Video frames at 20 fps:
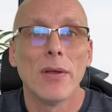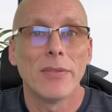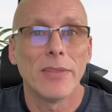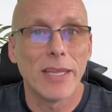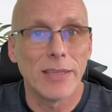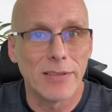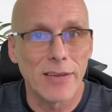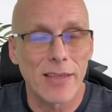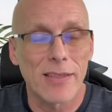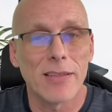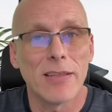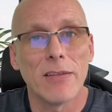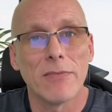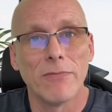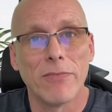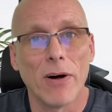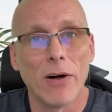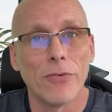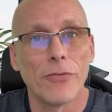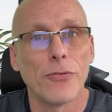that doesn't
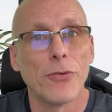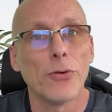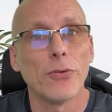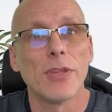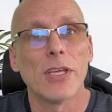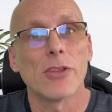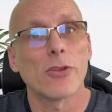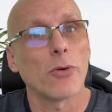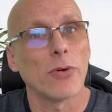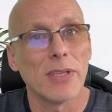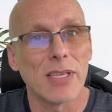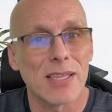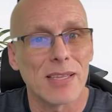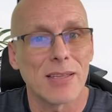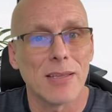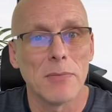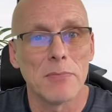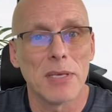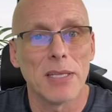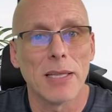involve food that's going to
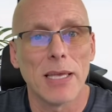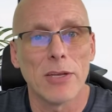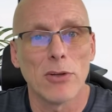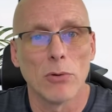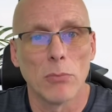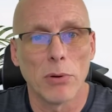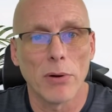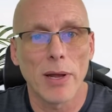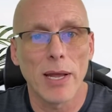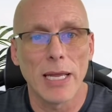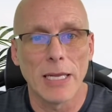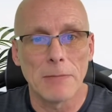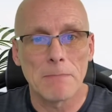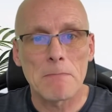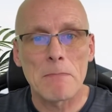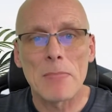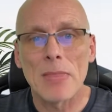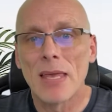stimulate your brain.